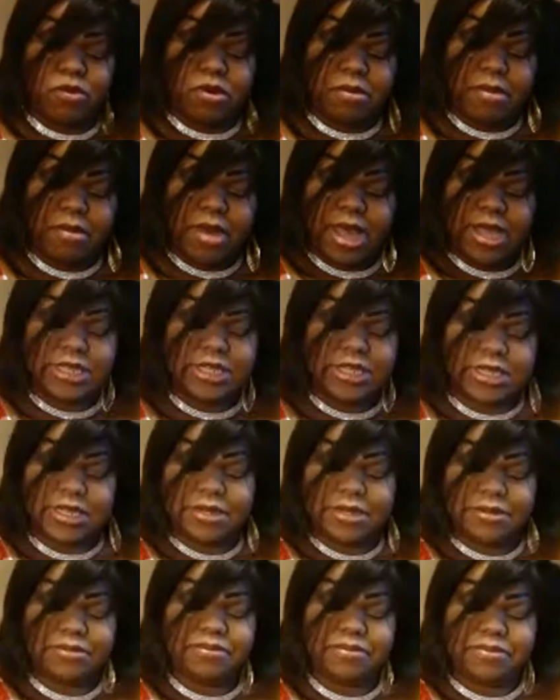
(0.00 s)
doing magic.
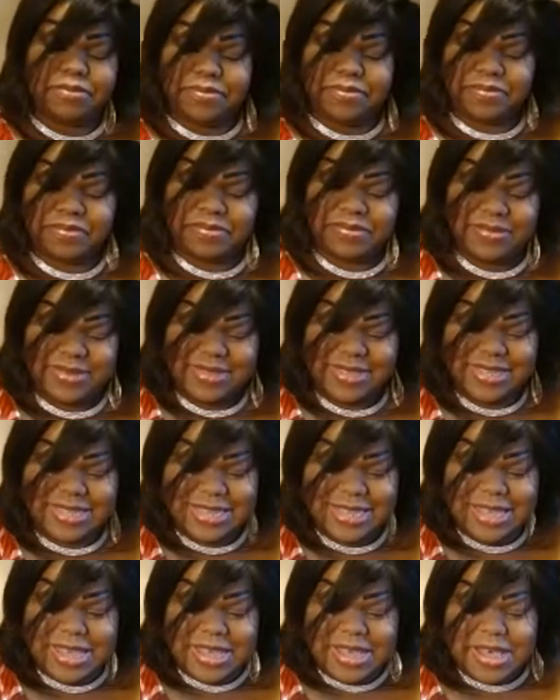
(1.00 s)

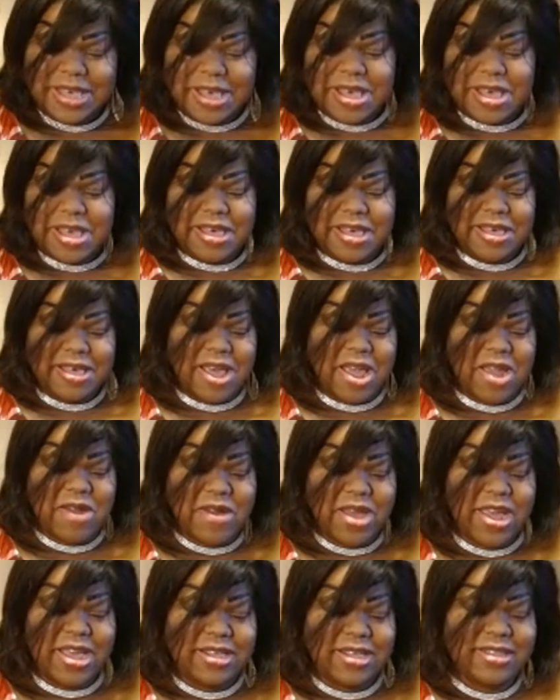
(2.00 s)
All
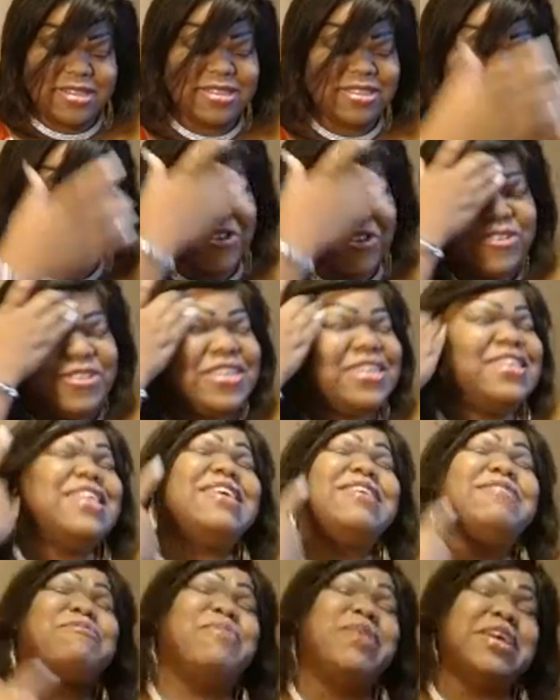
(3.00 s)
right. Using
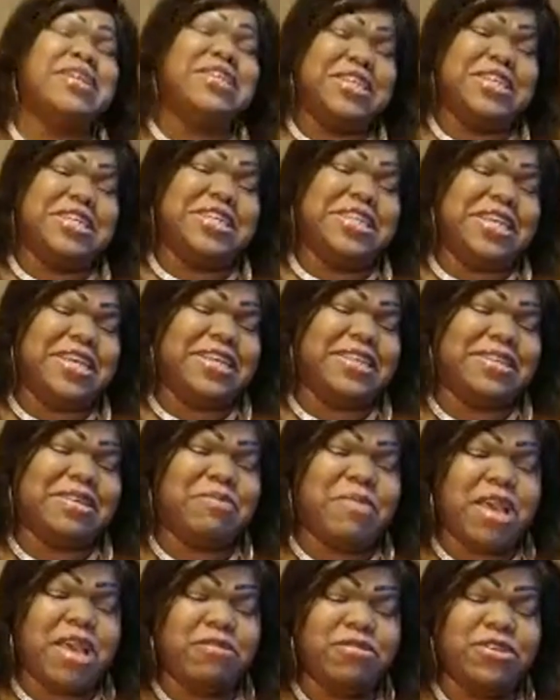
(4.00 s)
a bunch of shit.
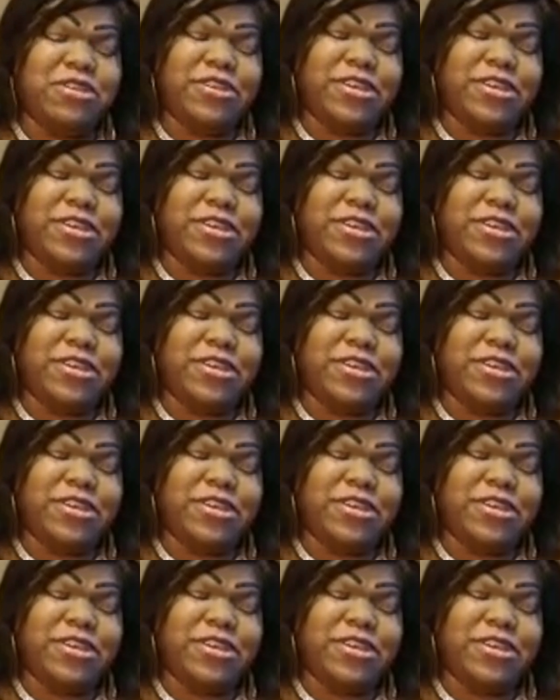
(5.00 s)
Somebody was